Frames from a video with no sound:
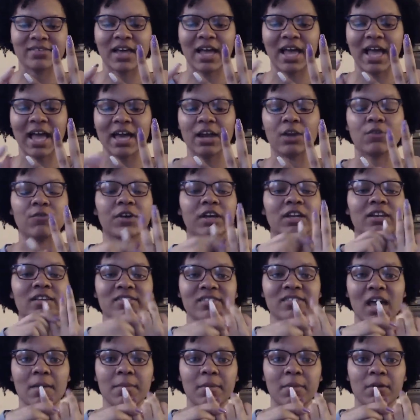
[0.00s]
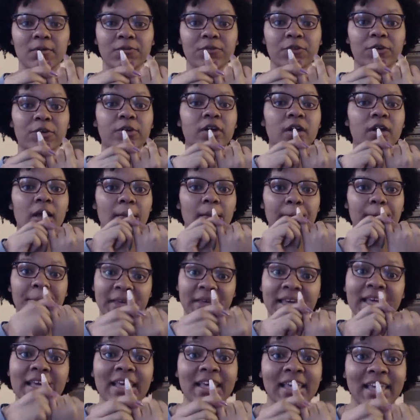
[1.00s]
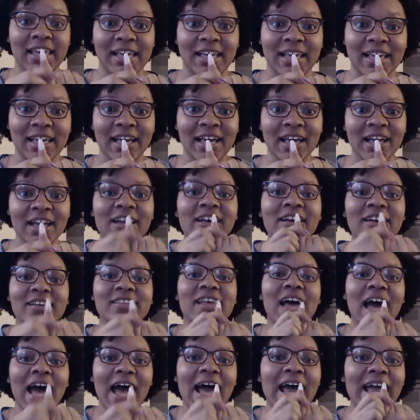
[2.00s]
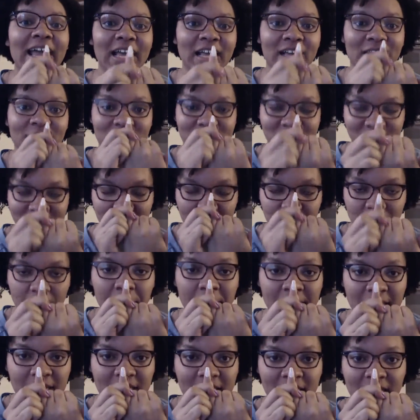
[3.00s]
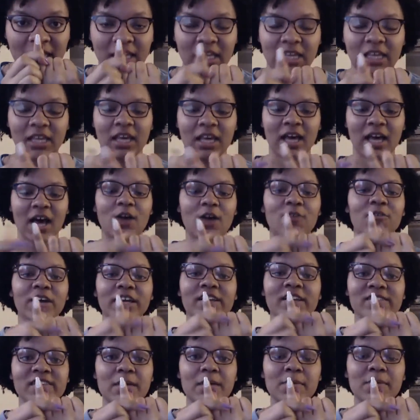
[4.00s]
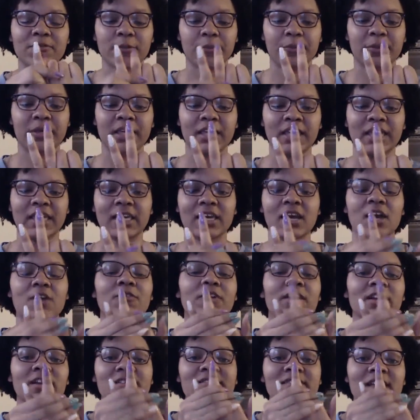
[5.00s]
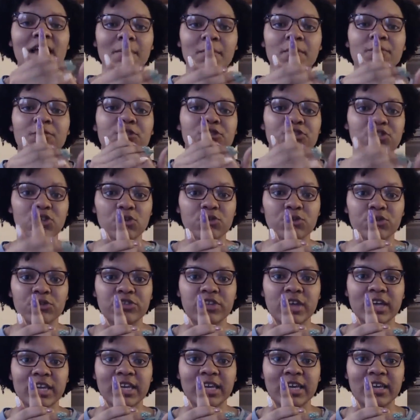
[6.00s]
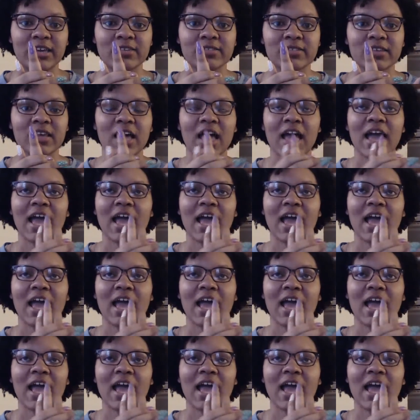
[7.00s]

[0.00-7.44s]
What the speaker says: I had a written assignment for PE because I skipped PE, a written assignment for PE, a written assignment for social studies,